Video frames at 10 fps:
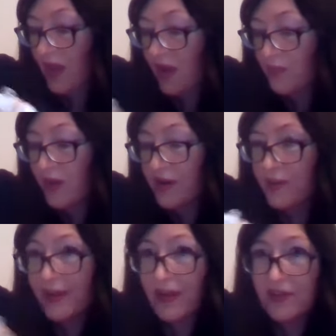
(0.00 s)
And where
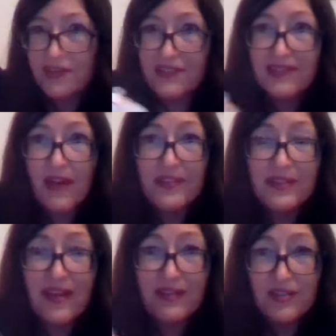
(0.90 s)
are we going to send
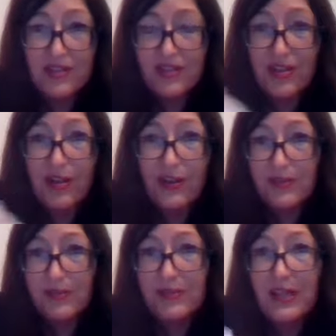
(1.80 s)
this energy to?